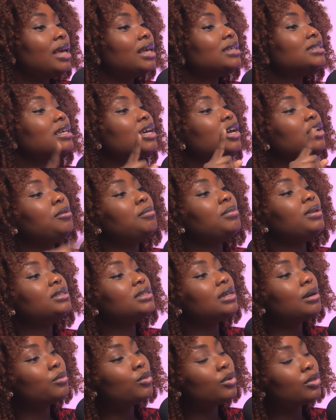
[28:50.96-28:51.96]
He said, Can you please
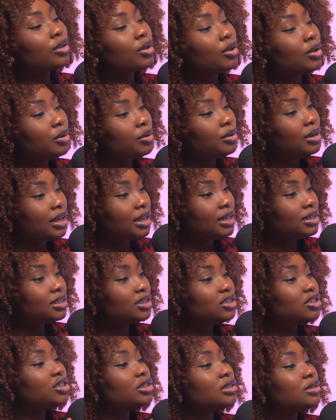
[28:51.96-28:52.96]
tell me what the code is?
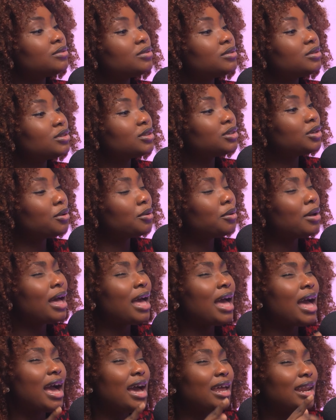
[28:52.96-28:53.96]
It's just so
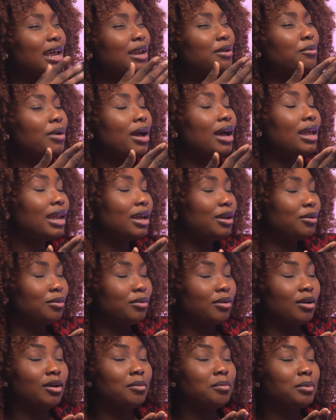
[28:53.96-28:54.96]
and I and I
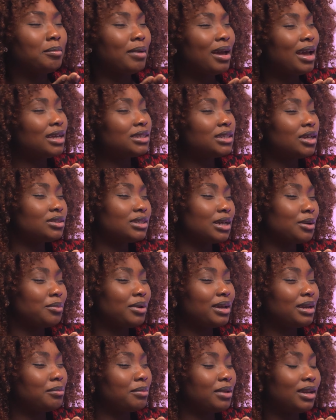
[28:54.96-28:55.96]
opened my eyes, I was like,
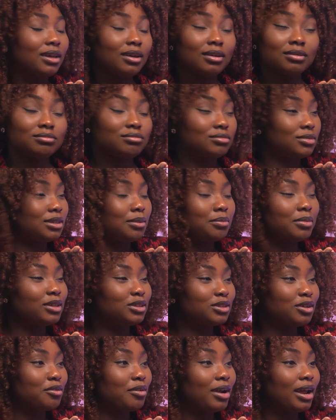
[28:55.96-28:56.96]
wait a minute,
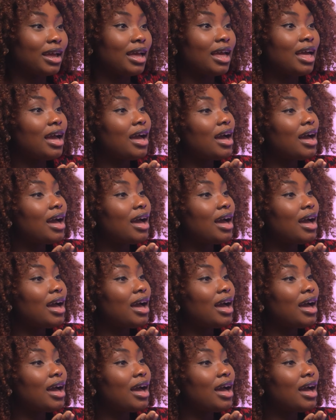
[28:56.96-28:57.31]
something's not right.